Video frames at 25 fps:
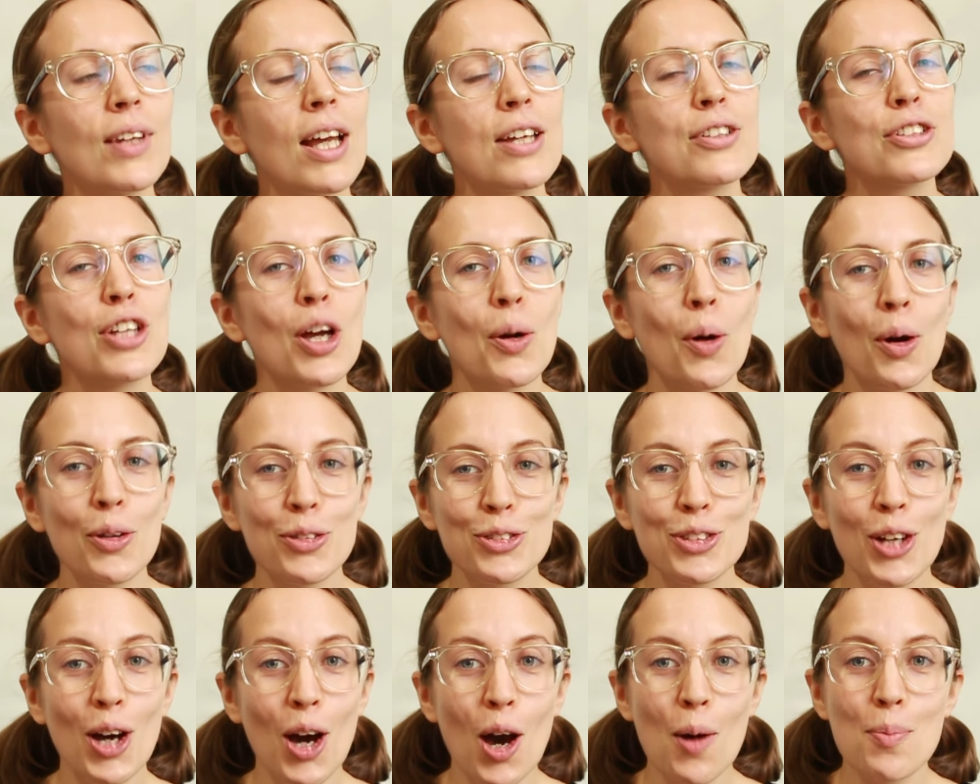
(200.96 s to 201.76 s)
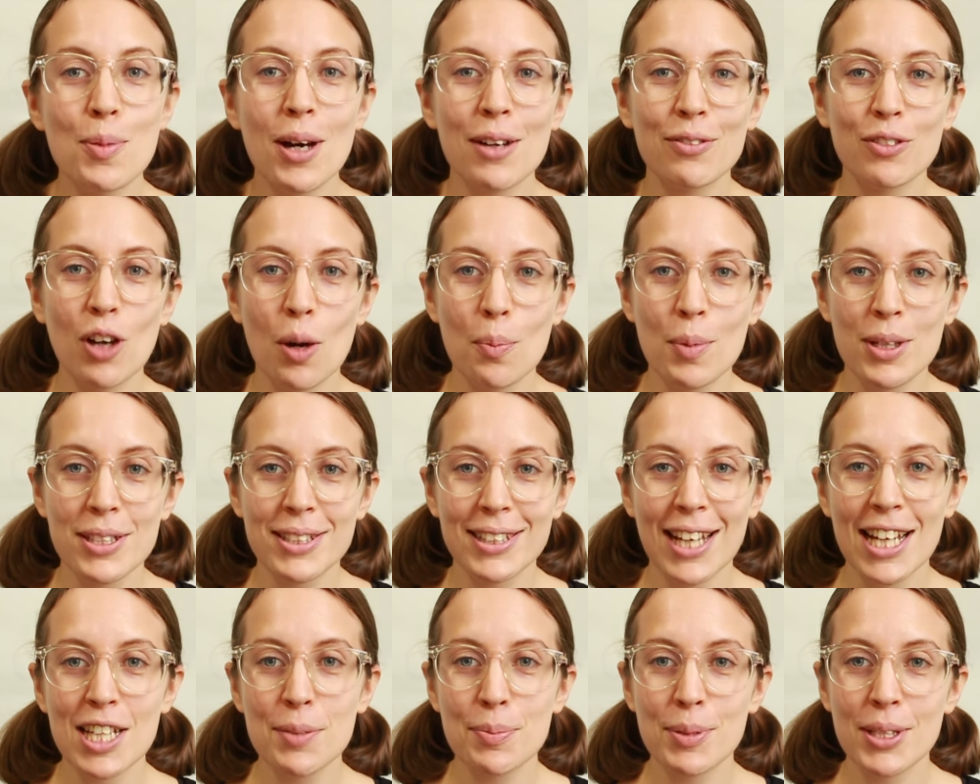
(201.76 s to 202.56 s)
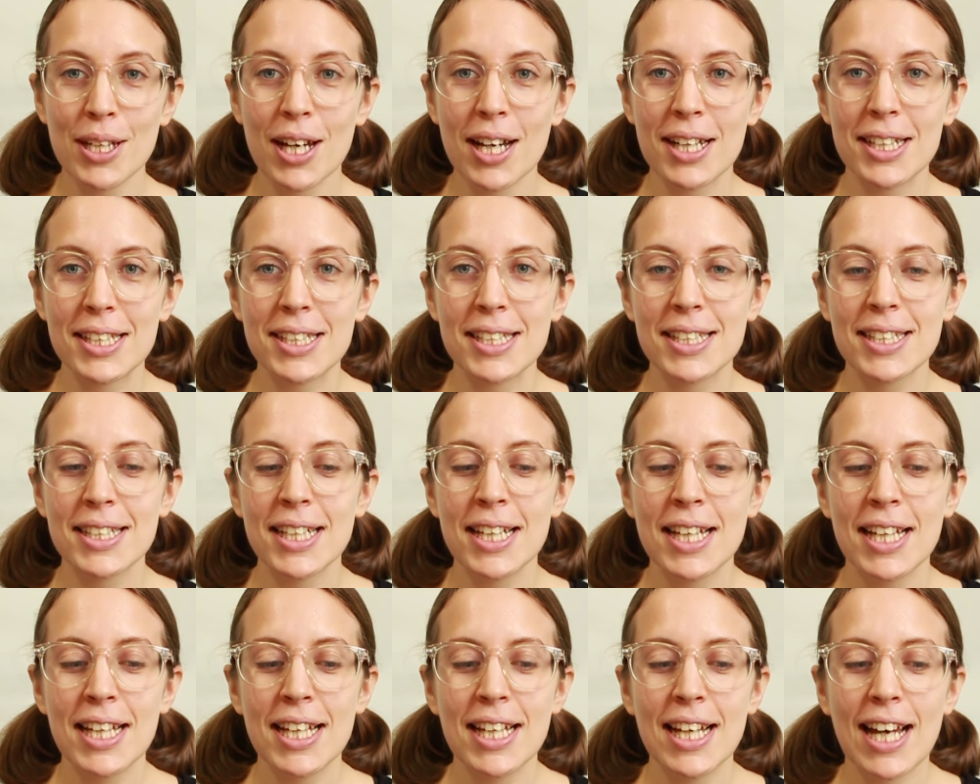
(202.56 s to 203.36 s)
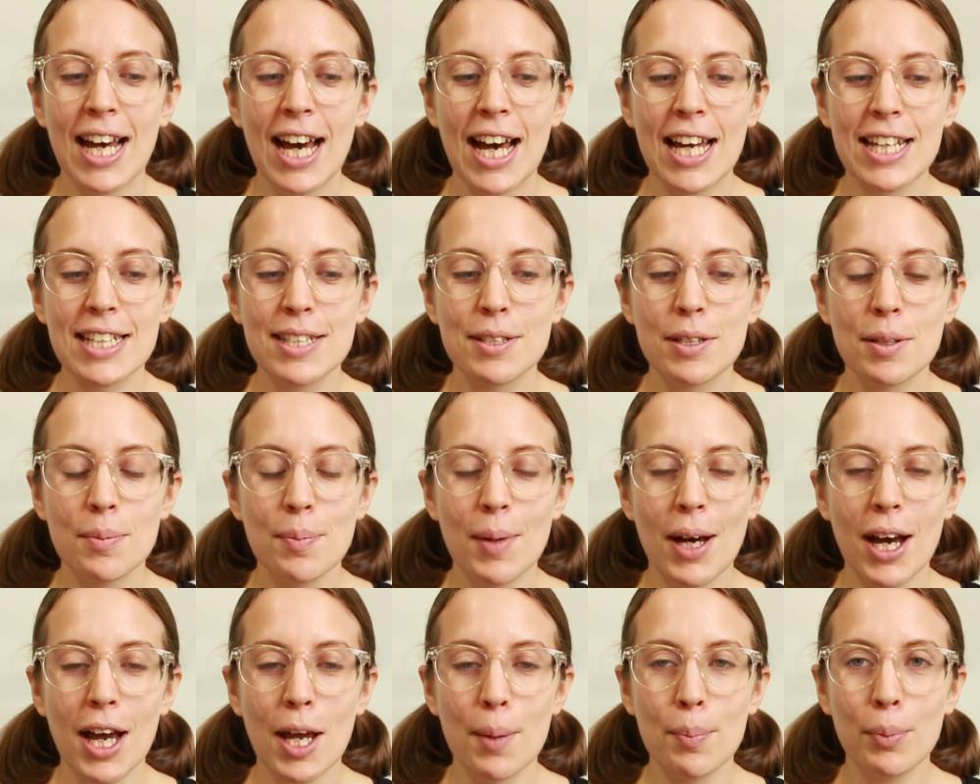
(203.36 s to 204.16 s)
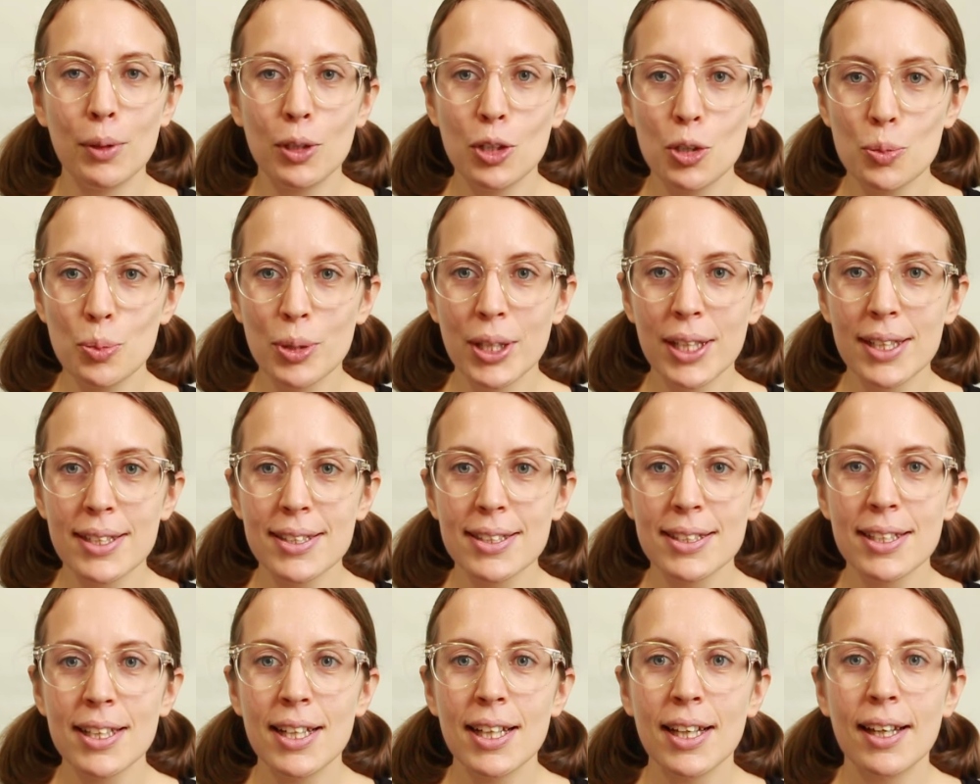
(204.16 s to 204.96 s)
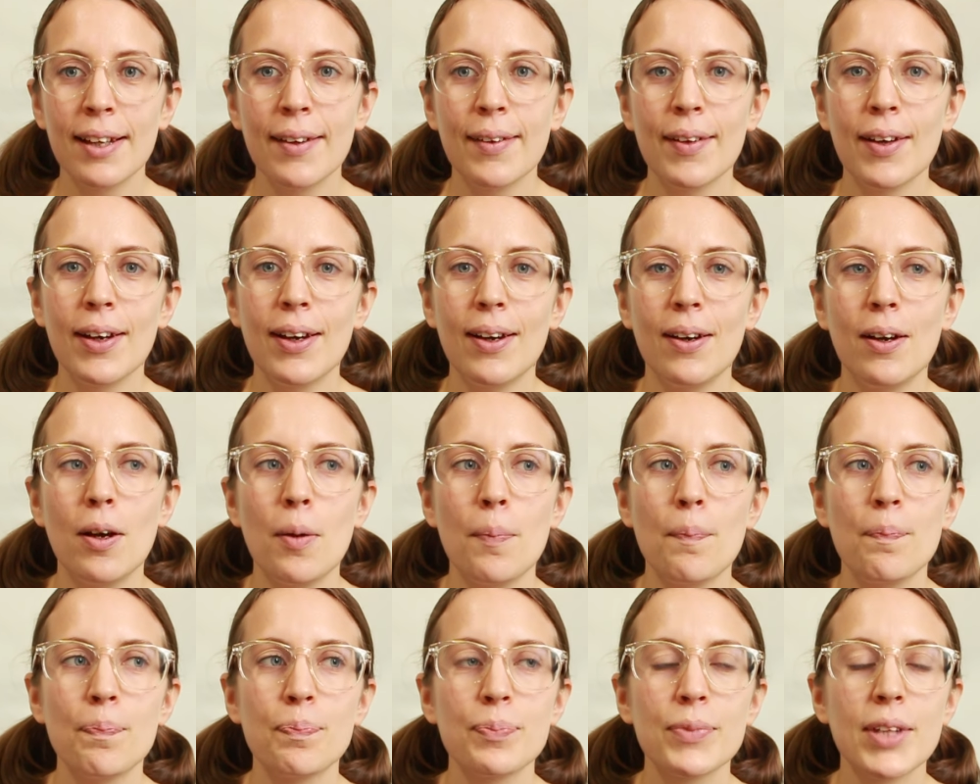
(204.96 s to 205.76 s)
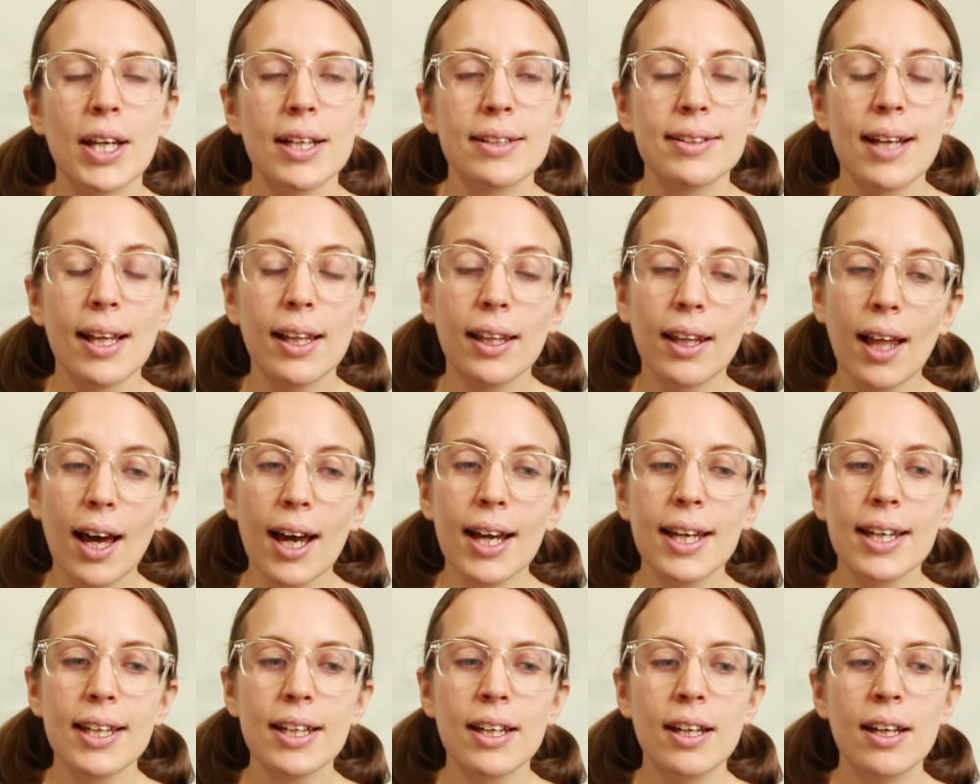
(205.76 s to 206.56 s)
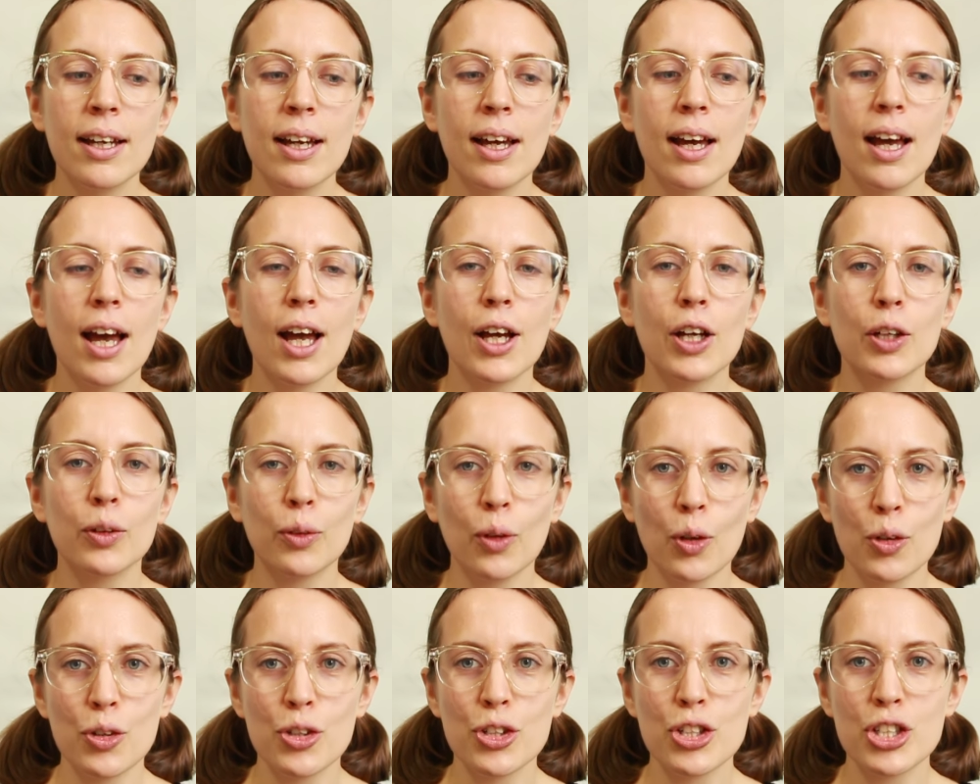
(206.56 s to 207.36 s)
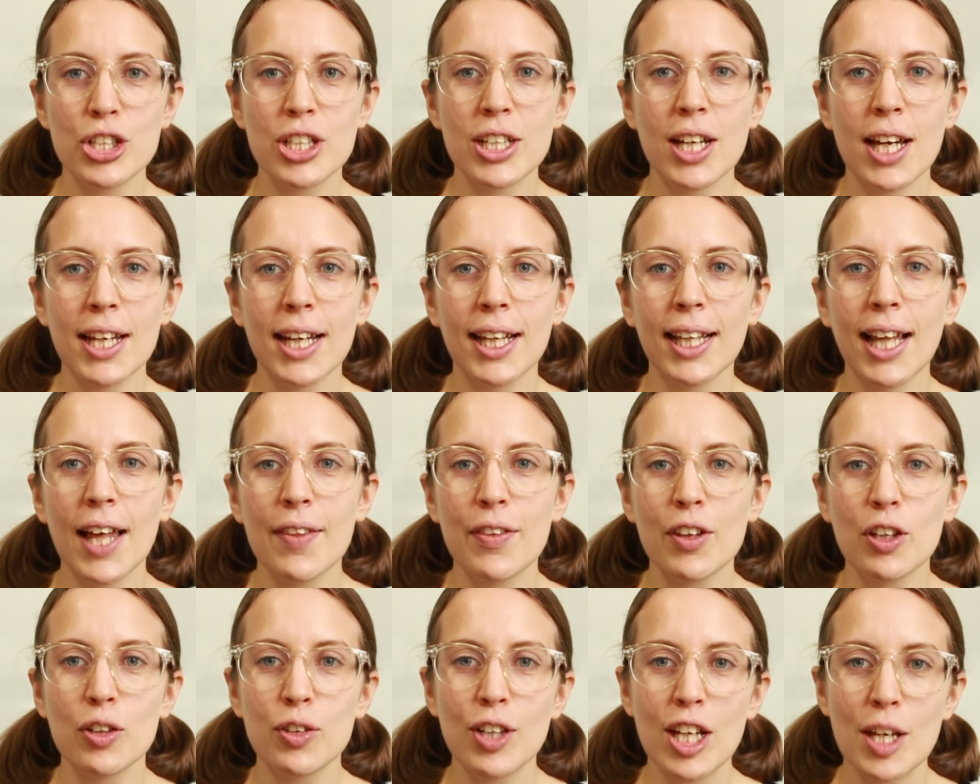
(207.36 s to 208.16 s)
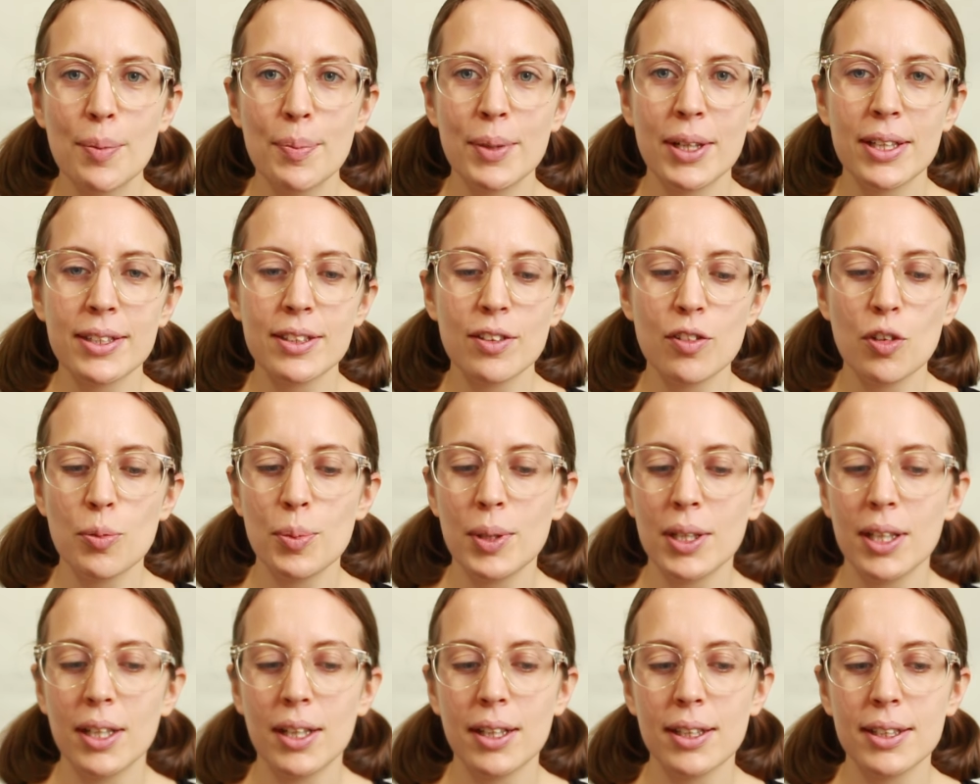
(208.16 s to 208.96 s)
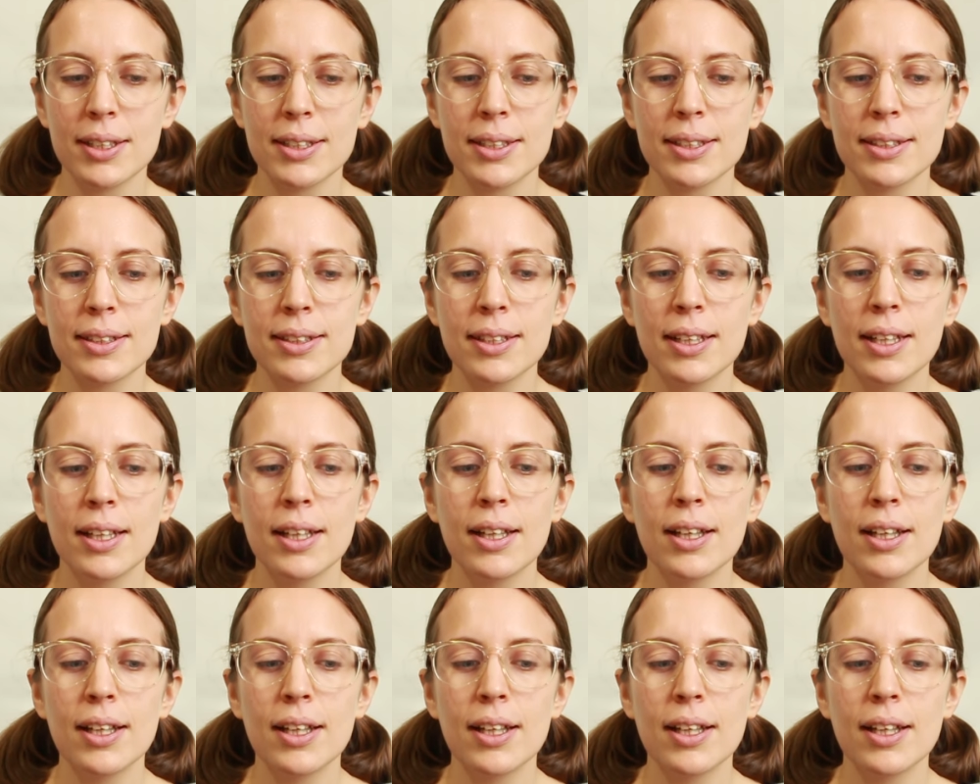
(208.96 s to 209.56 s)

So on top I've got my sliced bananas and my blueberries, because I like a crunch and I like the creaminess of the bananas.